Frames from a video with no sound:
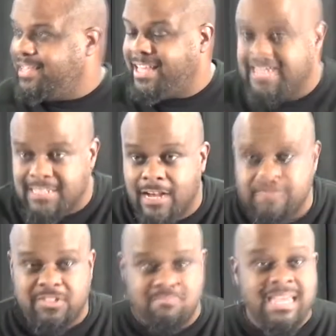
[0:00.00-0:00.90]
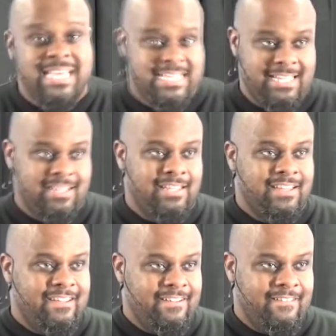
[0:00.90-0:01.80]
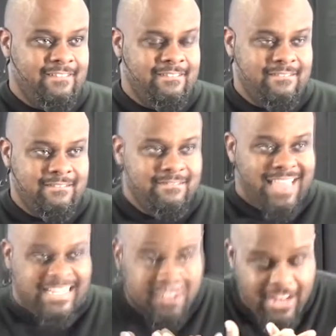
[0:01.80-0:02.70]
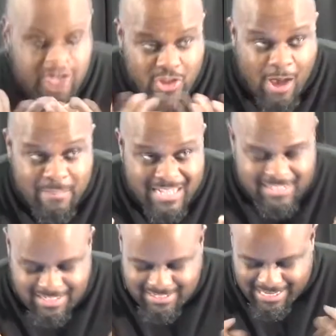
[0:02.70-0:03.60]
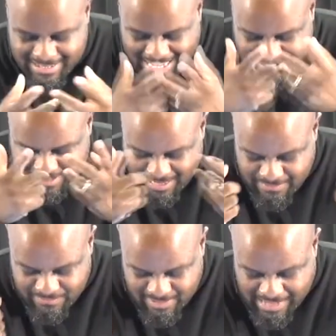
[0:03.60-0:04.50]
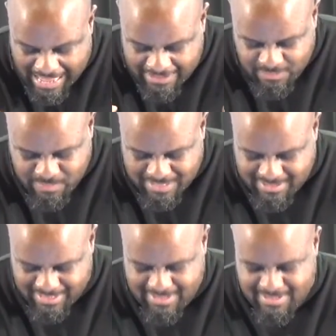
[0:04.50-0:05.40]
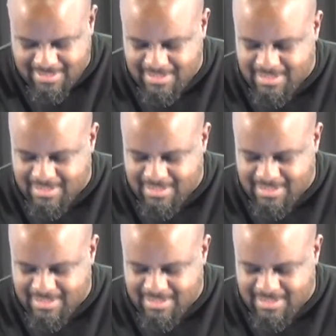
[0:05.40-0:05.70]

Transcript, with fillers: is up to me. That's none of your business, and that's none of God's business